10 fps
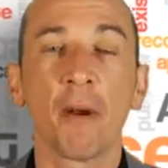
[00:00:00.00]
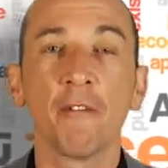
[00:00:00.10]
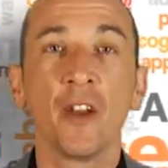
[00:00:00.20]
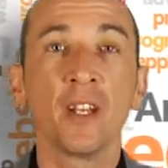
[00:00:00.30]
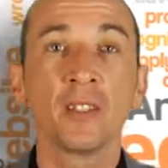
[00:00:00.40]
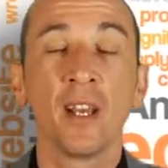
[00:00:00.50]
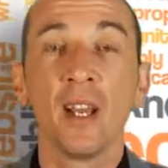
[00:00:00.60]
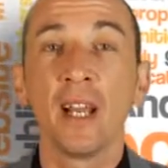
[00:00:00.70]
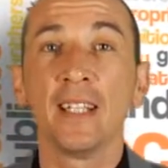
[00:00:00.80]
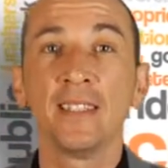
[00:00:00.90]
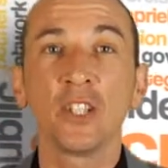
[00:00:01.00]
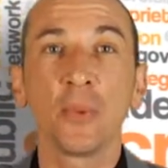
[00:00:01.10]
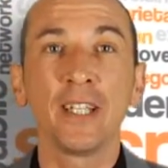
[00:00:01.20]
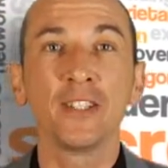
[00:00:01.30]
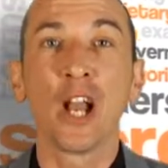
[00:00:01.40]
But first, here's this
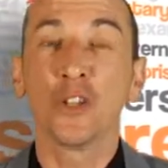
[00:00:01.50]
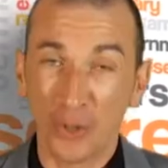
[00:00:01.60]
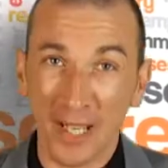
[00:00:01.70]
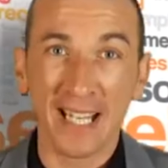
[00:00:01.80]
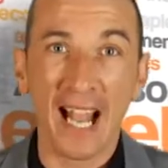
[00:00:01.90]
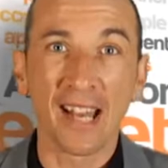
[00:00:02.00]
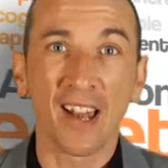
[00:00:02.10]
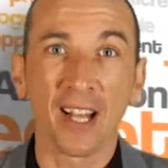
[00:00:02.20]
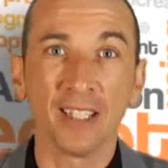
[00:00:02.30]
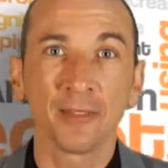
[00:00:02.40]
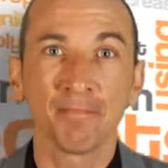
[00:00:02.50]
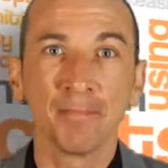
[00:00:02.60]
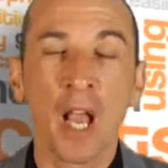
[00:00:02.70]
week's Trending headlines.